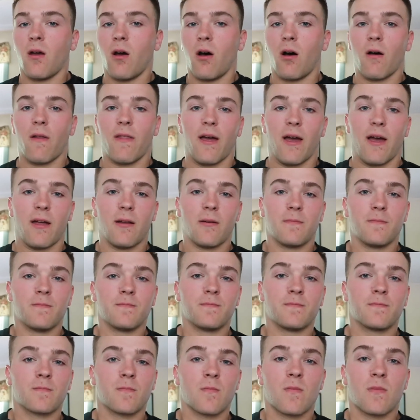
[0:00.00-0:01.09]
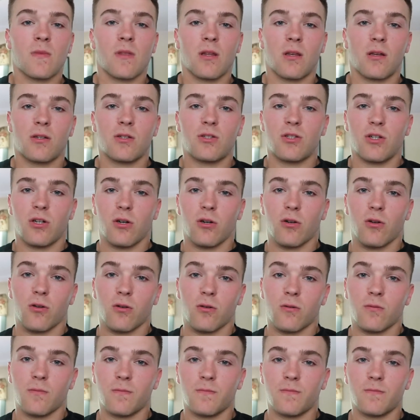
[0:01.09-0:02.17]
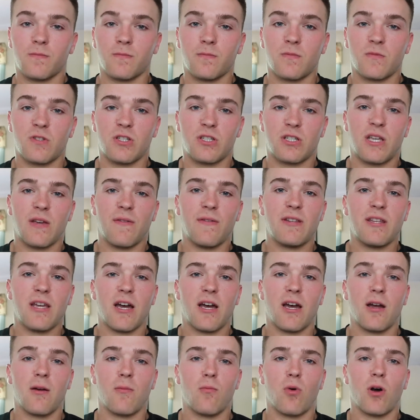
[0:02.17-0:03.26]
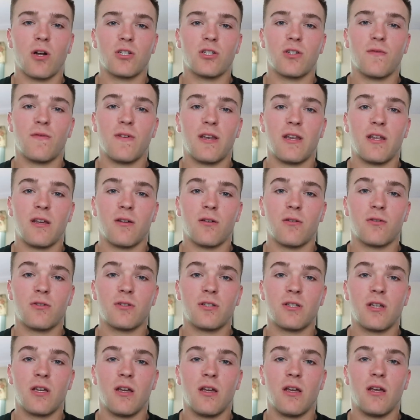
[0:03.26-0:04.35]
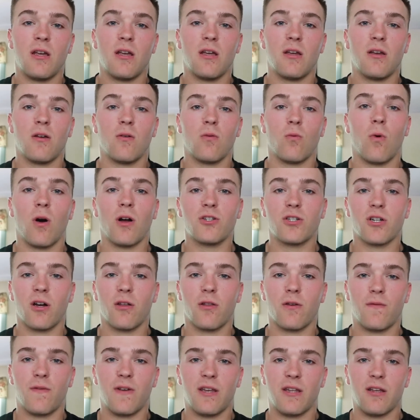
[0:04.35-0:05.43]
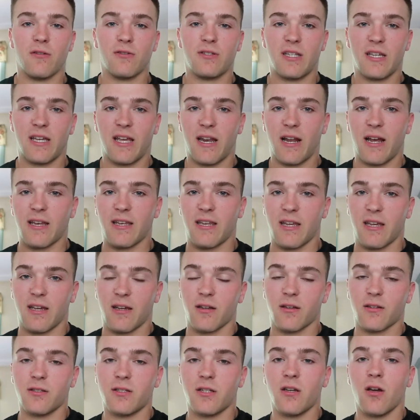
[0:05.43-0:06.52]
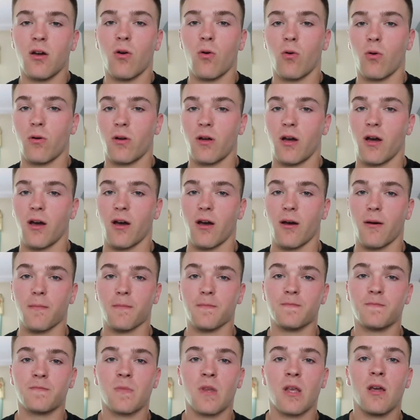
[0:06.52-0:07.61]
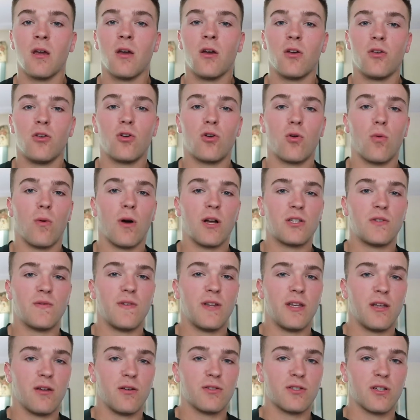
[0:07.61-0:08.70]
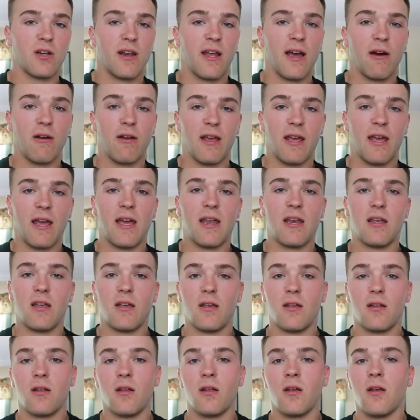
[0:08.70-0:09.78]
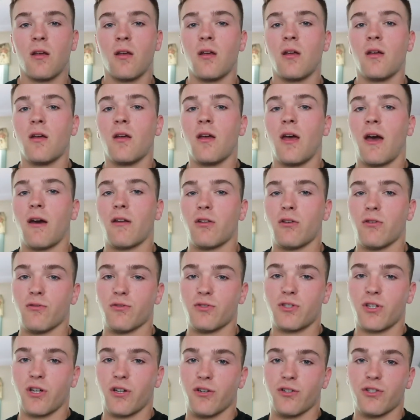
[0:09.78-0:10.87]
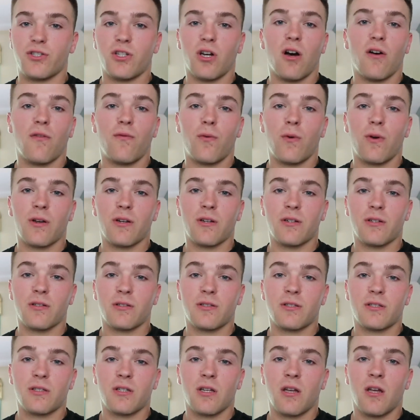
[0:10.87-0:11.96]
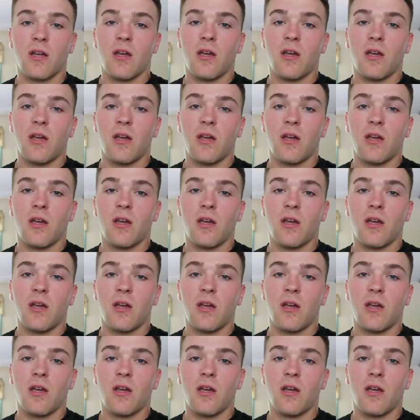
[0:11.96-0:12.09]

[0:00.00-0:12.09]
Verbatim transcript: all that. So just give it time, watch your videos, watch other videos to get ideas. Um, you can watch videos on how to edit, how to use certain softwares.